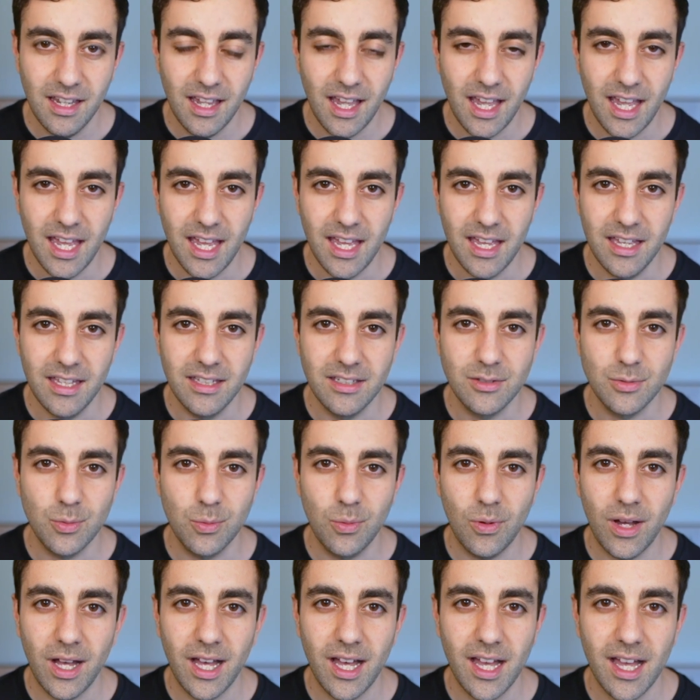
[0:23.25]
and
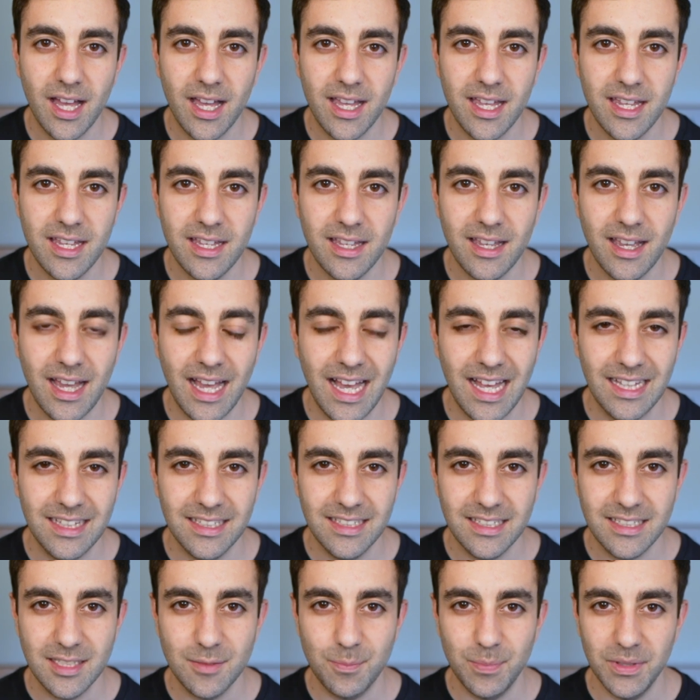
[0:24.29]
why
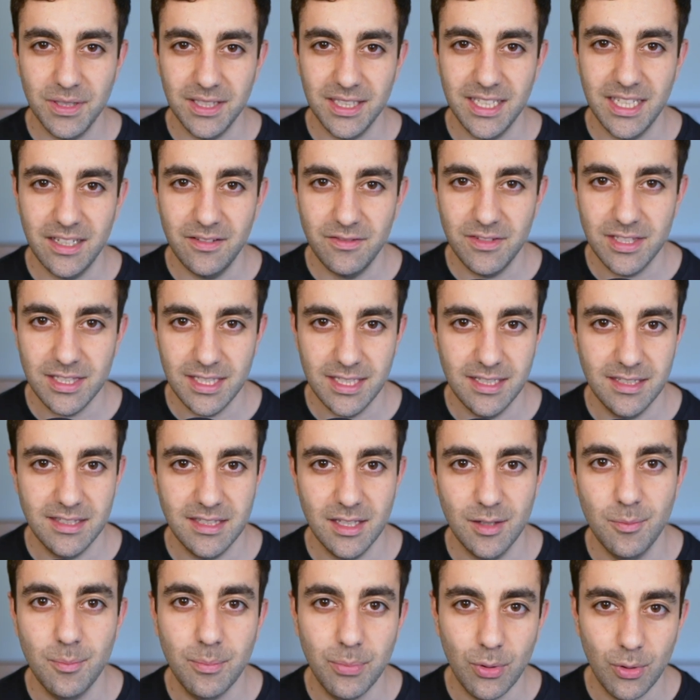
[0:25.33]
Alex believes it's
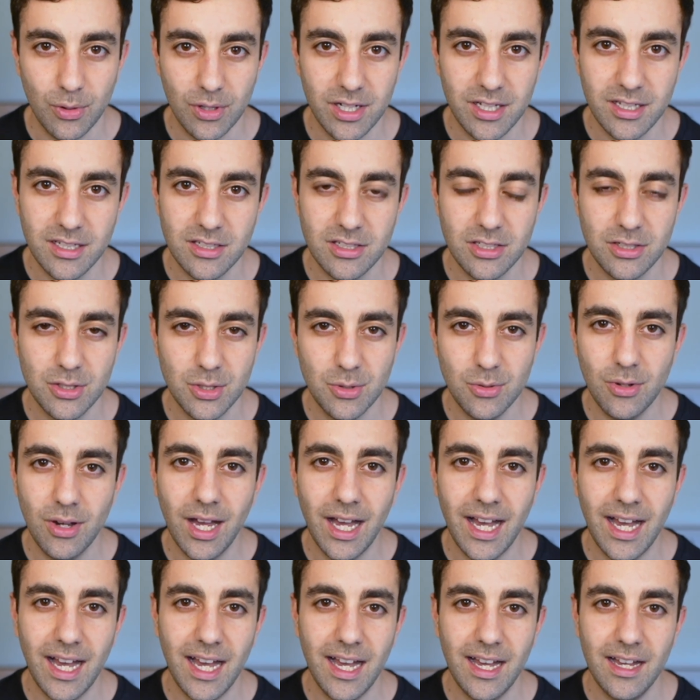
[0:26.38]
important to
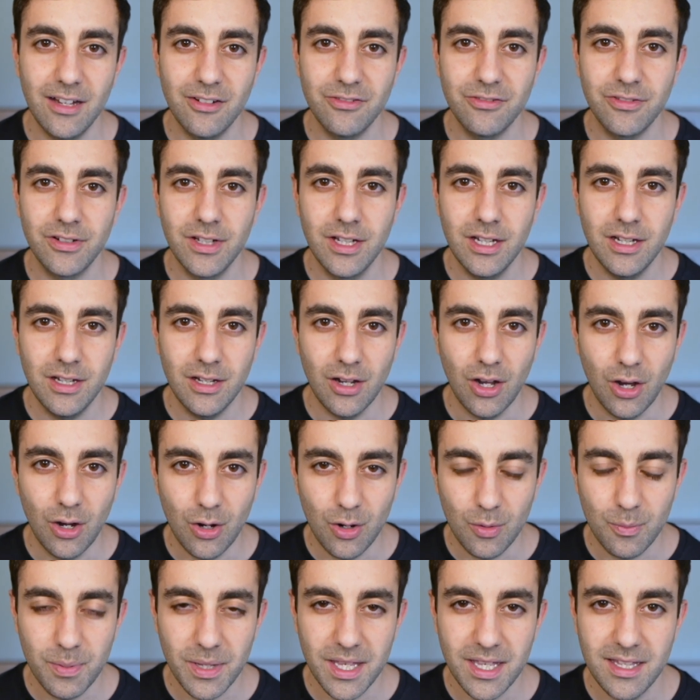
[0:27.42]
have
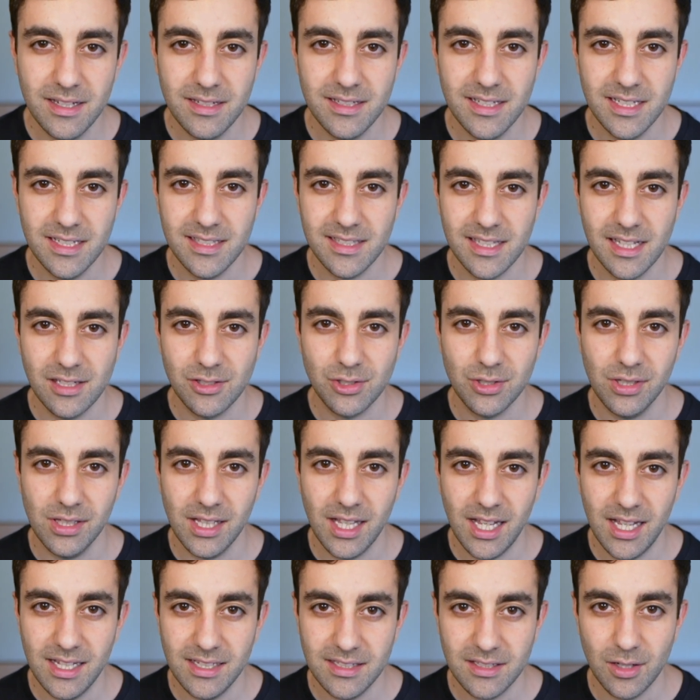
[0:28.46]
open,
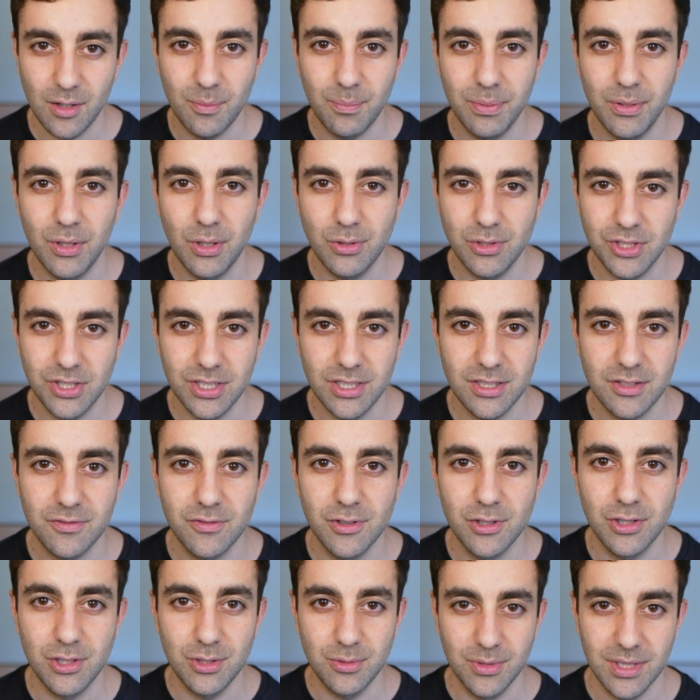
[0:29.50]
decentralized approaches
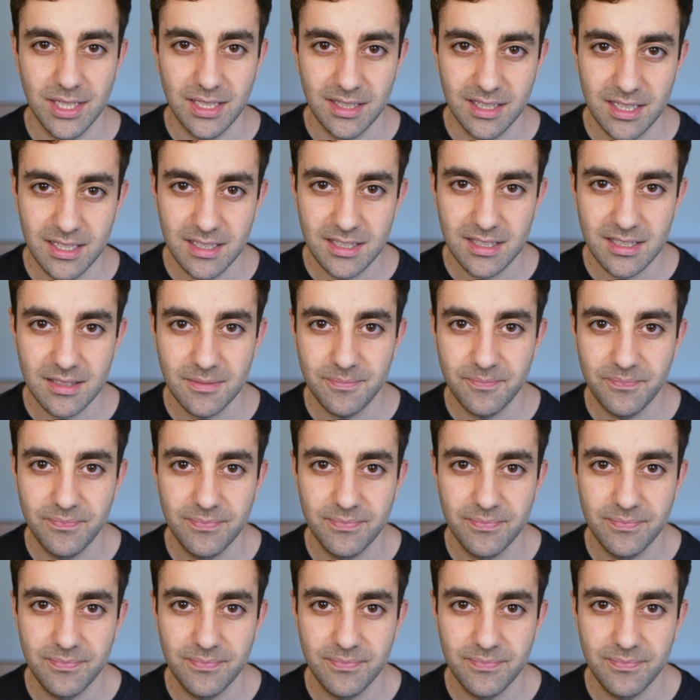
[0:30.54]
for doing this.